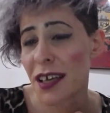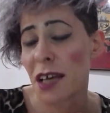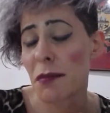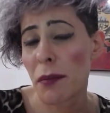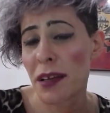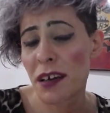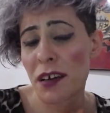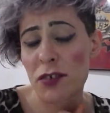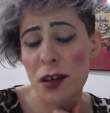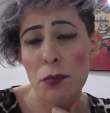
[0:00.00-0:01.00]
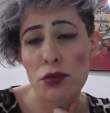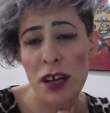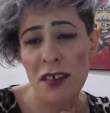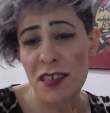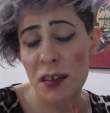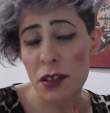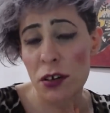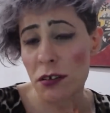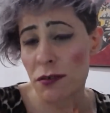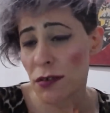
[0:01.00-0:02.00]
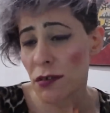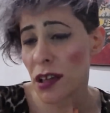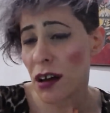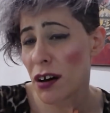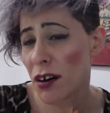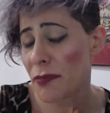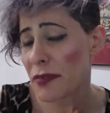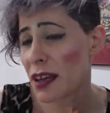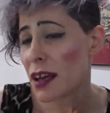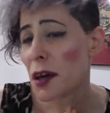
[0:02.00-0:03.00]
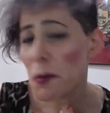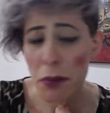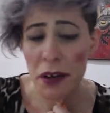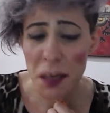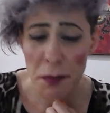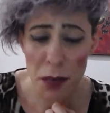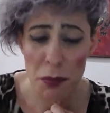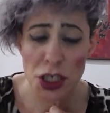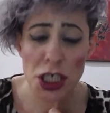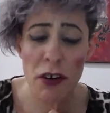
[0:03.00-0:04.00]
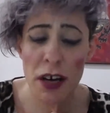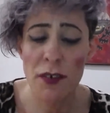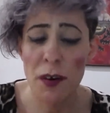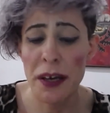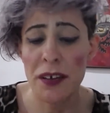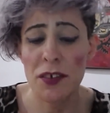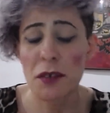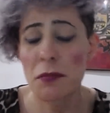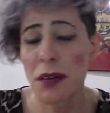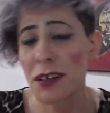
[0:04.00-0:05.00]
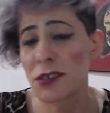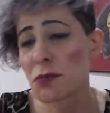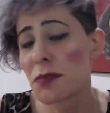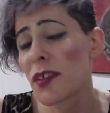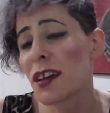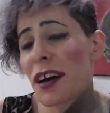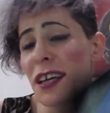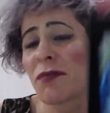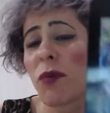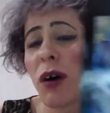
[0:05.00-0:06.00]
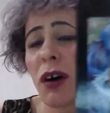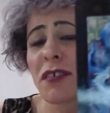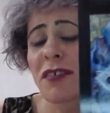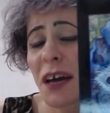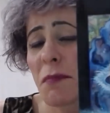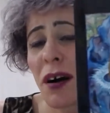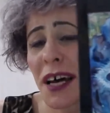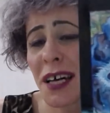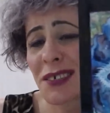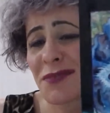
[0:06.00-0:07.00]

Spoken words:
You might be looking to impress them an awful lot, but you might be showing off a bit too much. And with the Nine of Wands, they might